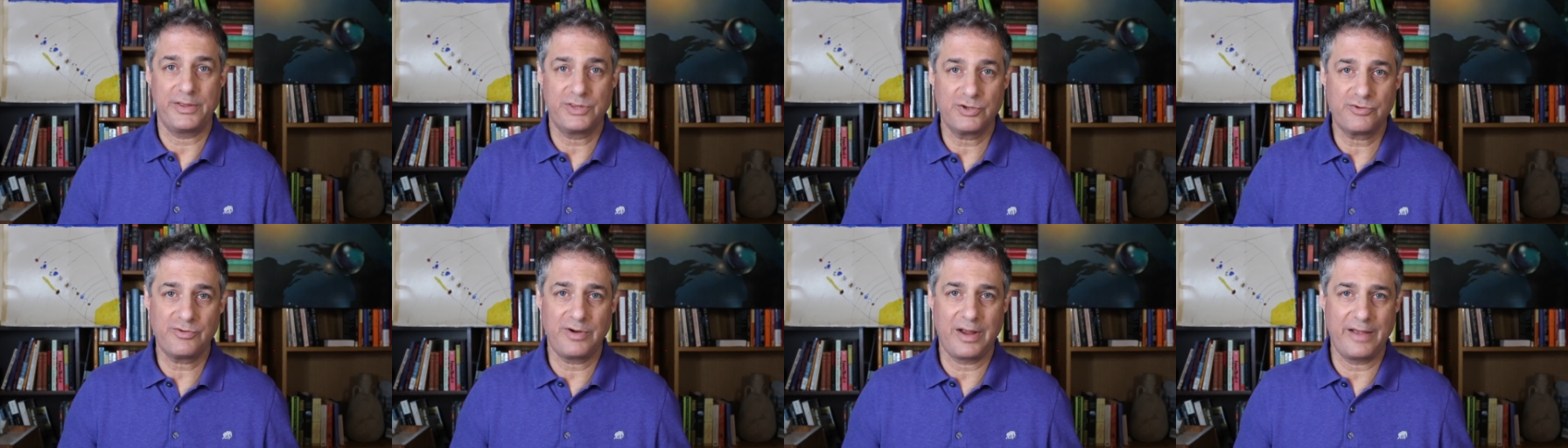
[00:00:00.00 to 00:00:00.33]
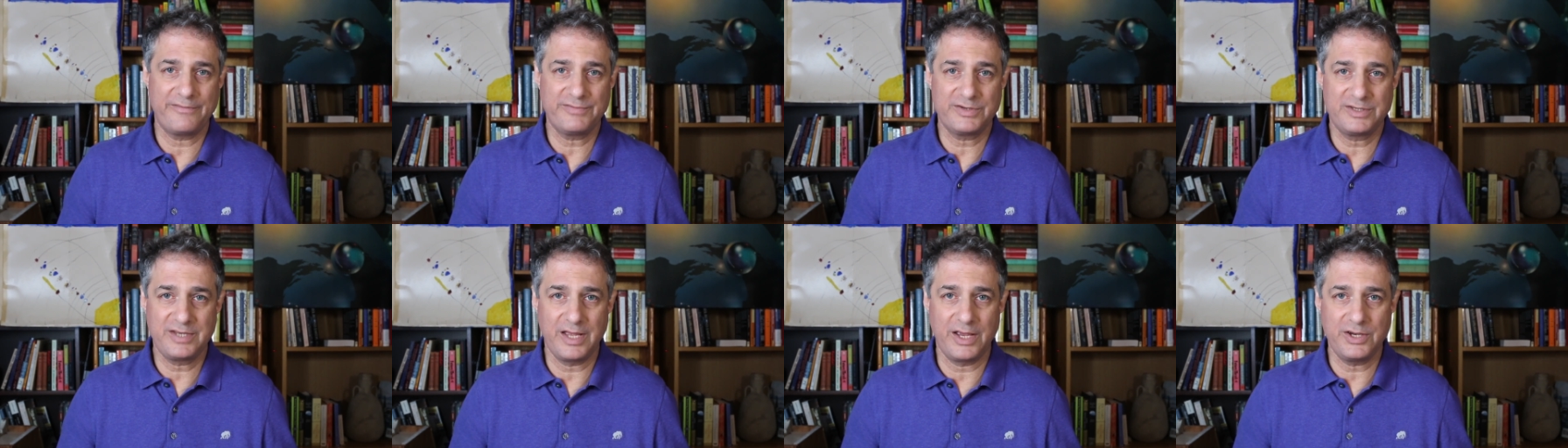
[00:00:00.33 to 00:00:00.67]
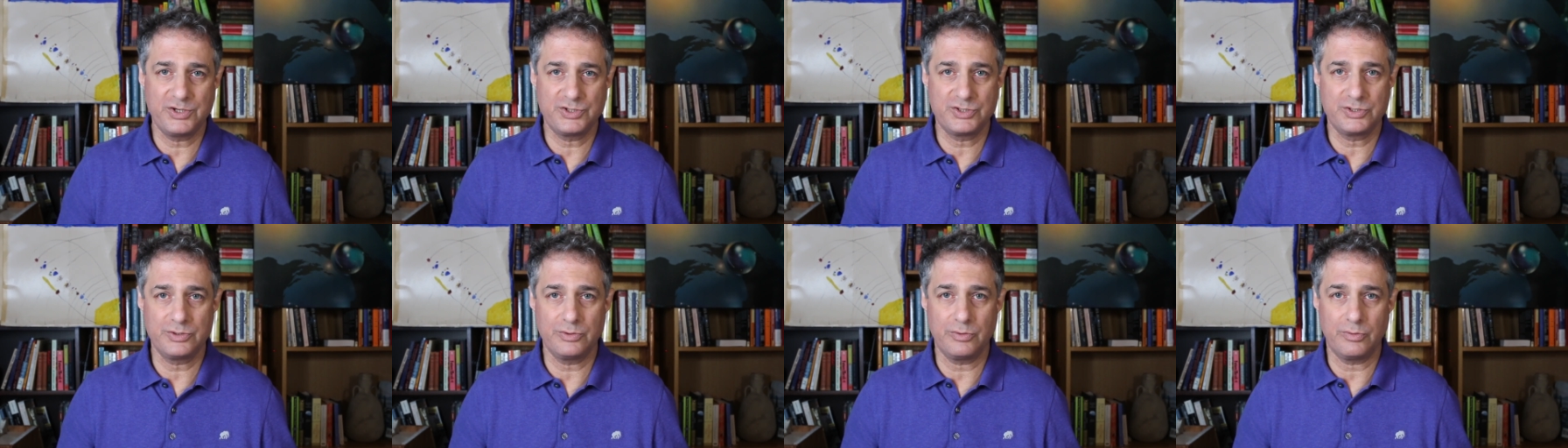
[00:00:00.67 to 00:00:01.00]
the
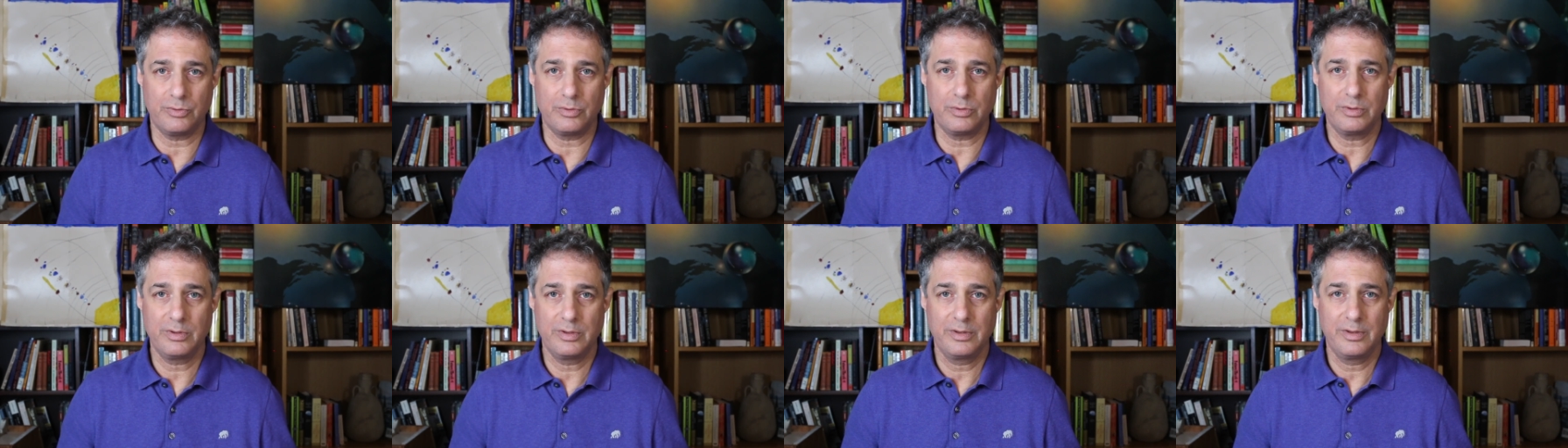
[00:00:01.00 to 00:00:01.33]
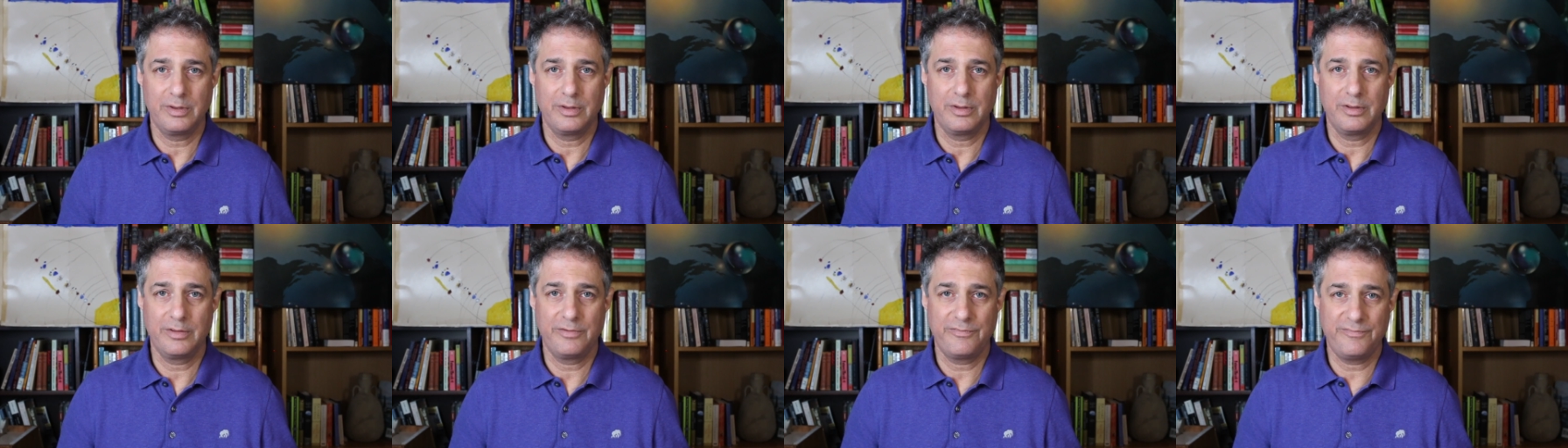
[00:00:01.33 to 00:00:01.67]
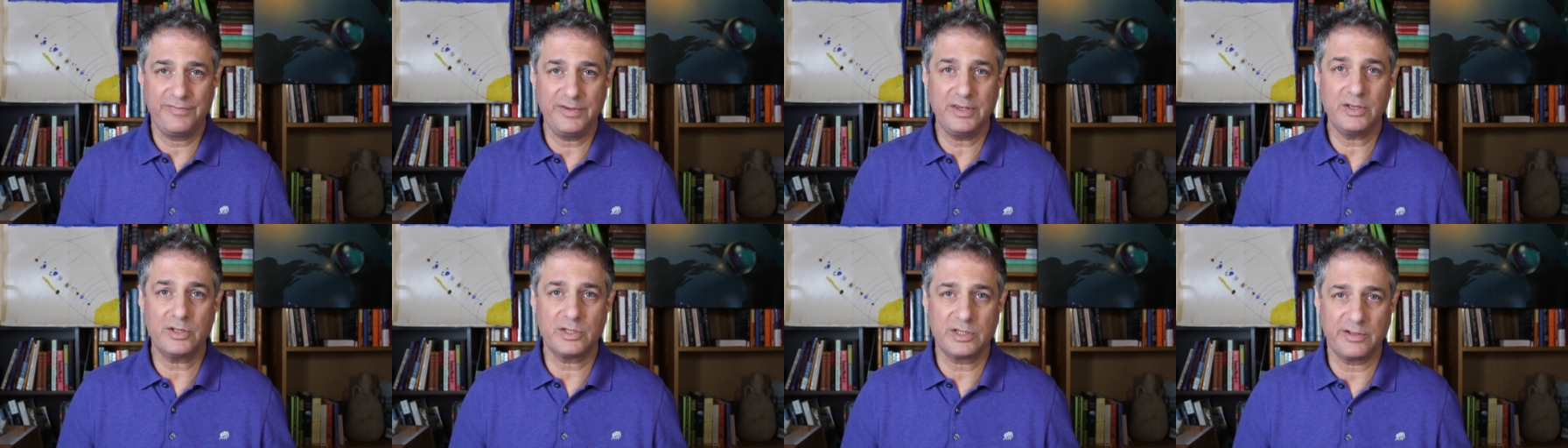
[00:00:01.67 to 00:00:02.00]
gravitational
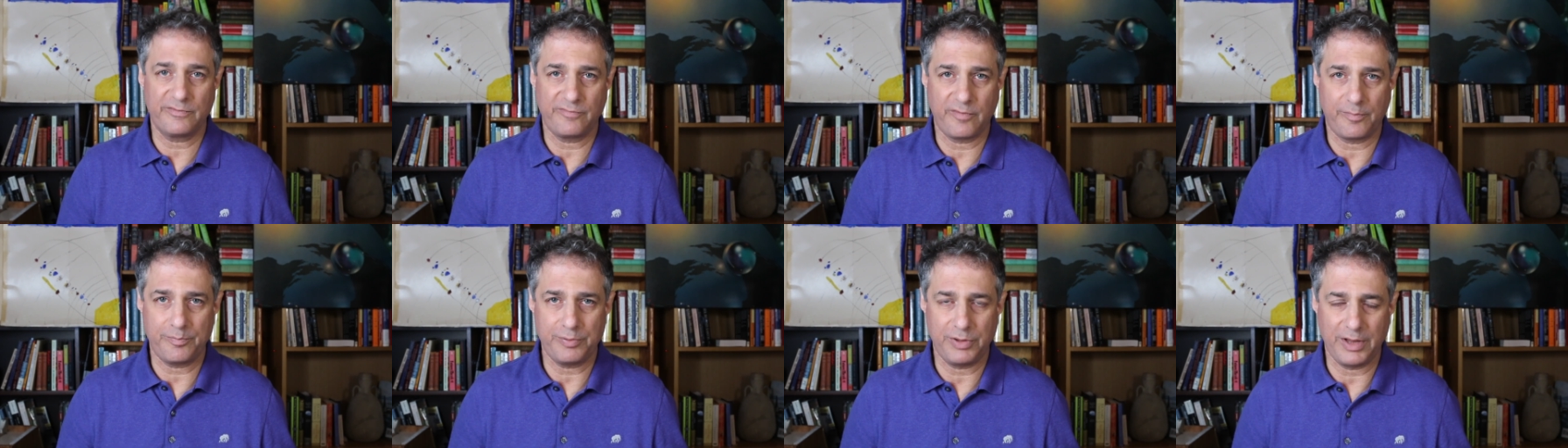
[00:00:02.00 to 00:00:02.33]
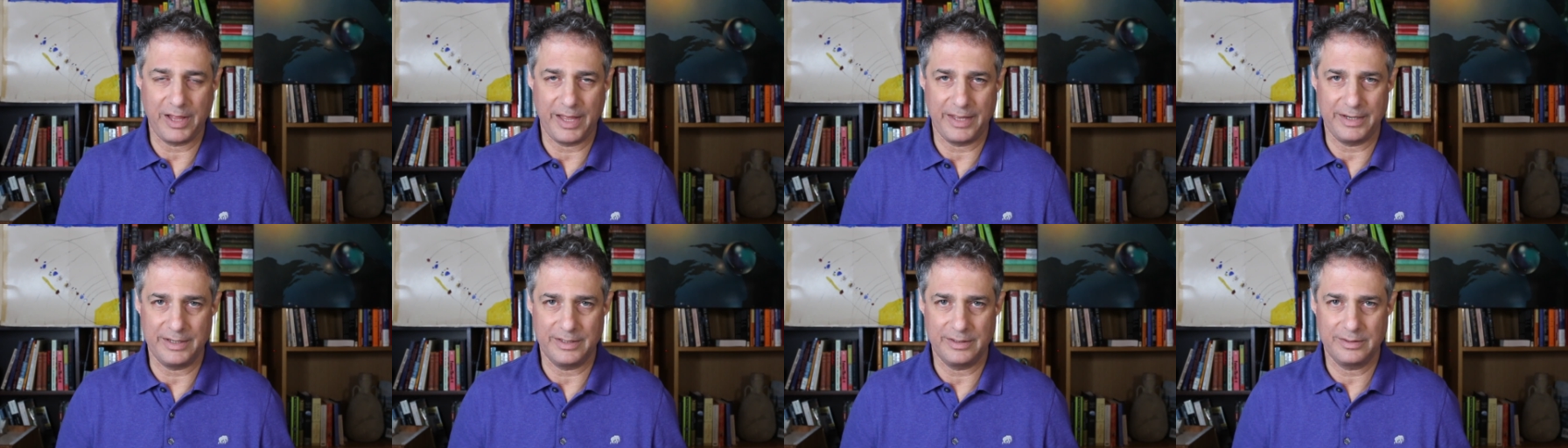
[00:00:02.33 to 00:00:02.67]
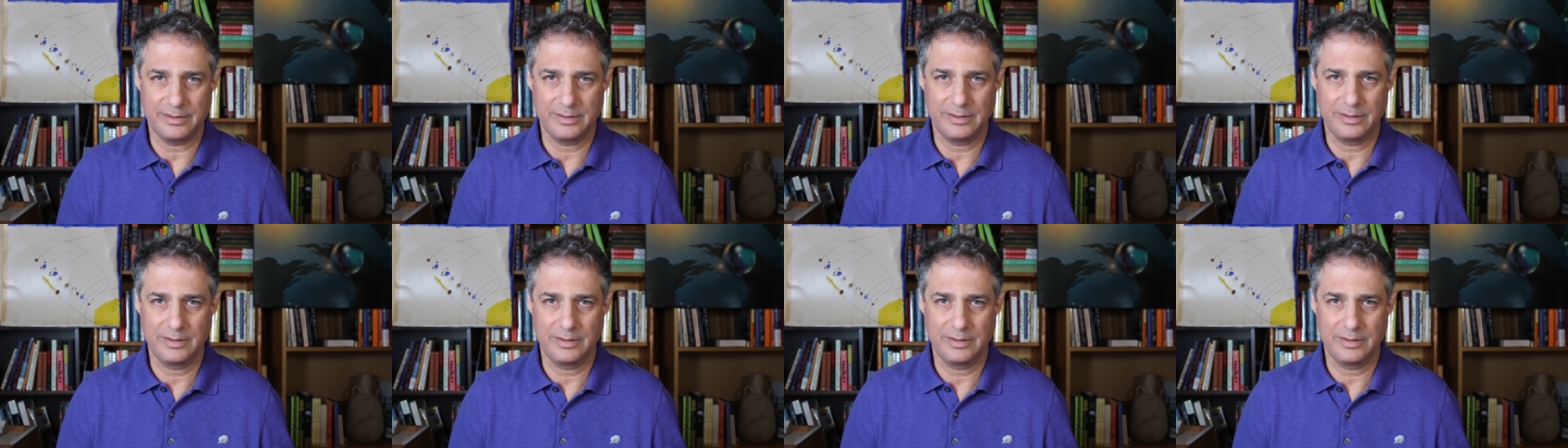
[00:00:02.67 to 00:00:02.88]
field of a planet,